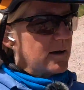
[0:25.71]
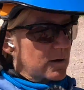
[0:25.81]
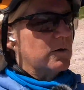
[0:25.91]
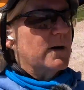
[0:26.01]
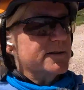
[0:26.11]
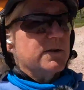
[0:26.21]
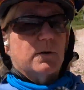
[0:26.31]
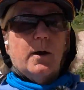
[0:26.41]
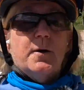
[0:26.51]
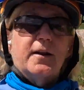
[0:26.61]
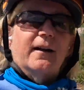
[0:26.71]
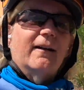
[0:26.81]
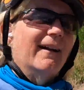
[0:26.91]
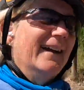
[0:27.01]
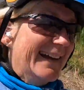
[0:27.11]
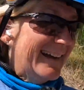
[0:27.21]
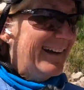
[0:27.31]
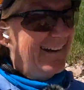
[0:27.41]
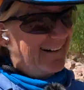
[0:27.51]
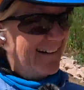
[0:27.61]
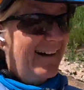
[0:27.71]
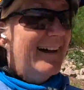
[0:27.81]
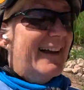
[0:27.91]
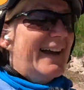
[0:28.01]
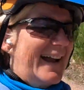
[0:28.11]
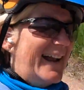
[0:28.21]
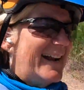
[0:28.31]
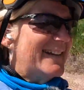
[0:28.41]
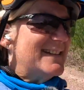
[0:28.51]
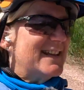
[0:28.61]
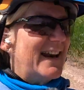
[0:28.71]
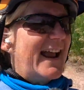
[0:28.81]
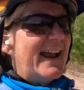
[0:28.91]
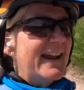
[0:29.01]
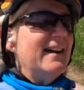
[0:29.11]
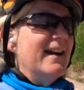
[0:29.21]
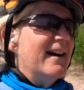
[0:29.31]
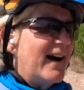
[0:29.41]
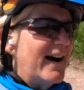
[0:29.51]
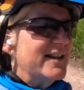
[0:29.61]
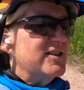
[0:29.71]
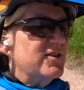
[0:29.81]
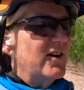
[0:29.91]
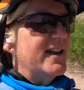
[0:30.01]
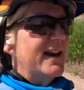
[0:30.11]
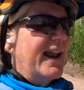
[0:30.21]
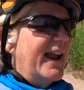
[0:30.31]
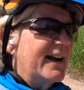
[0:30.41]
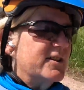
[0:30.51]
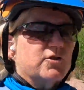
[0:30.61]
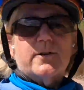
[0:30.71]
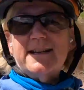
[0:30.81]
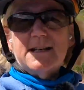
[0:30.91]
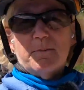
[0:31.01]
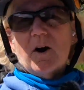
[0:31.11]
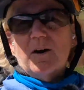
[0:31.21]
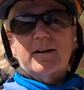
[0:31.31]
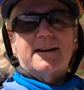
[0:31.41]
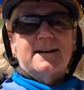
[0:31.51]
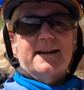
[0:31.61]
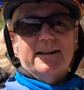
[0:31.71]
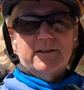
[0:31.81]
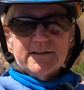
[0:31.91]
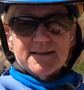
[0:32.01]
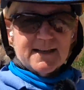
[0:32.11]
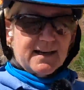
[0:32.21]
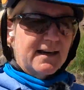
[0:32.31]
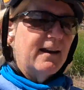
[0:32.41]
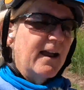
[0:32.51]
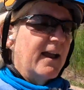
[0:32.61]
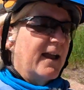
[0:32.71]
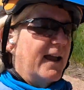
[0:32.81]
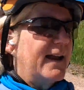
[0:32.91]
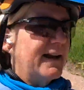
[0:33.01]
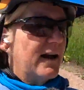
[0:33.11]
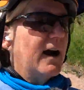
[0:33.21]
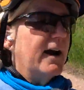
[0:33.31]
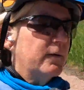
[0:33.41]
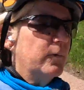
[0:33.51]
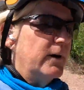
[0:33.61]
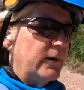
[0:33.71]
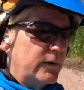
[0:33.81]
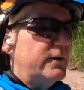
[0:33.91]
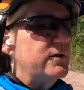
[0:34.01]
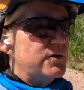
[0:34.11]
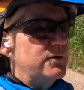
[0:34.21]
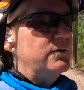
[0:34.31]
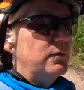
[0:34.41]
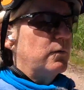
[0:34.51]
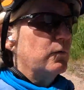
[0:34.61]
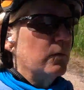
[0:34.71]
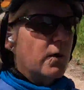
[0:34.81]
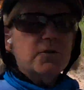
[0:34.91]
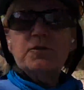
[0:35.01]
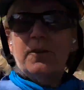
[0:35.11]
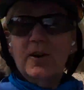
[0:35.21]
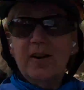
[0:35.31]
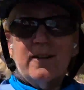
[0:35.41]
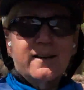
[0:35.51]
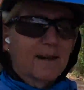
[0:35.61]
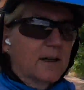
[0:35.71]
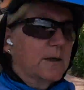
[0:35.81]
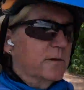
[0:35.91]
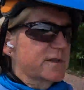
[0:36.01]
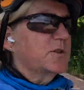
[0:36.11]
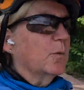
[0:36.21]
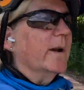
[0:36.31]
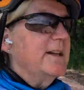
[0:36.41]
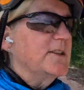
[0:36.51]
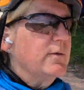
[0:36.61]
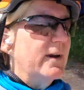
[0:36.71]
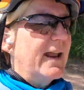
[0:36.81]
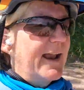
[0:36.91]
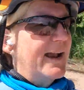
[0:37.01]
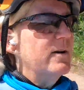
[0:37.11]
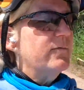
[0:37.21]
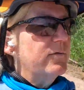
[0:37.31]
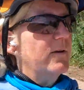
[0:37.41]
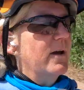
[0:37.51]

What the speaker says: crossing a road here. And today I started at Tracy Park in Hill City and I rode to Rochford. It was 22 and a half